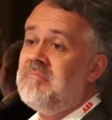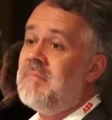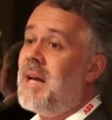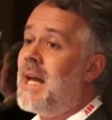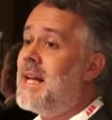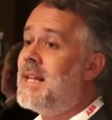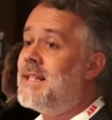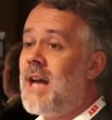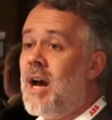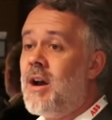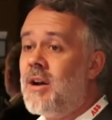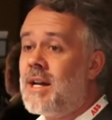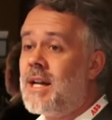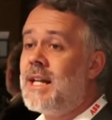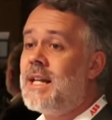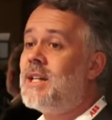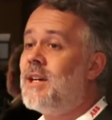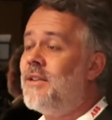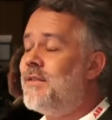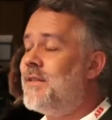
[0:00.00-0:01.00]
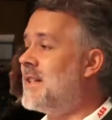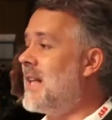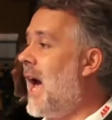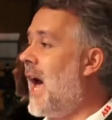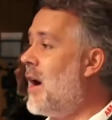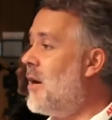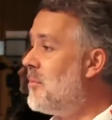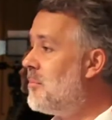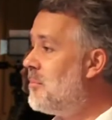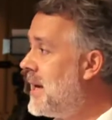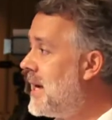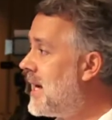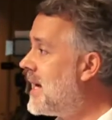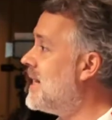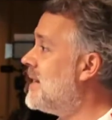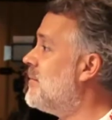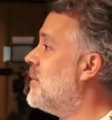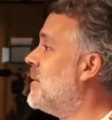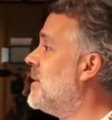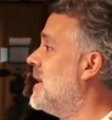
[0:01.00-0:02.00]
It's unclear how big
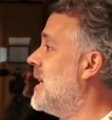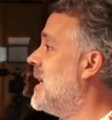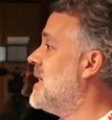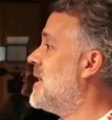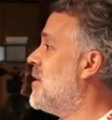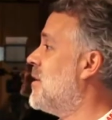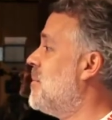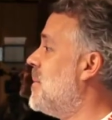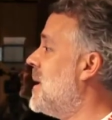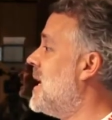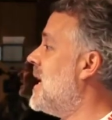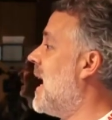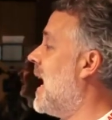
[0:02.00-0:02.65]
it needs to be,